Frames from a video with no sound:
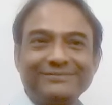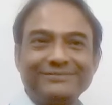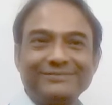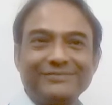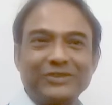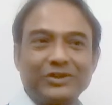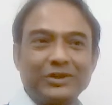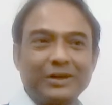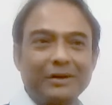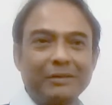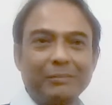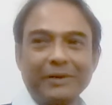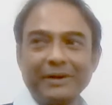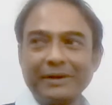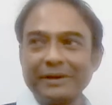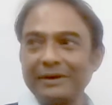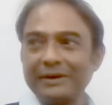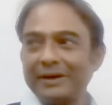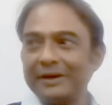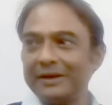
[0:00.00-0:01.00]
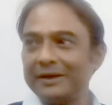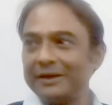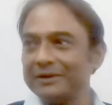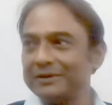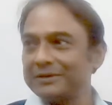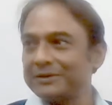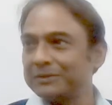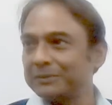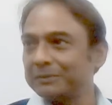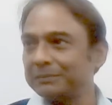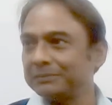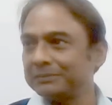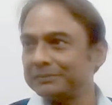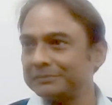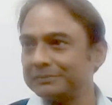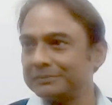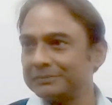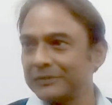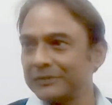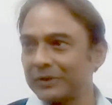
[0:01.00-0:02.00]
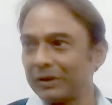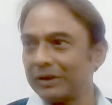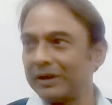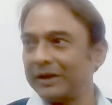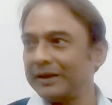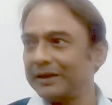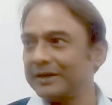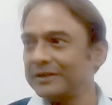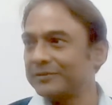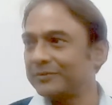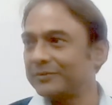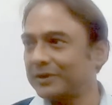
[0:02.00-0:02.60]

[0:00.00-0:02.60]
gentlemen and ladies, or ladies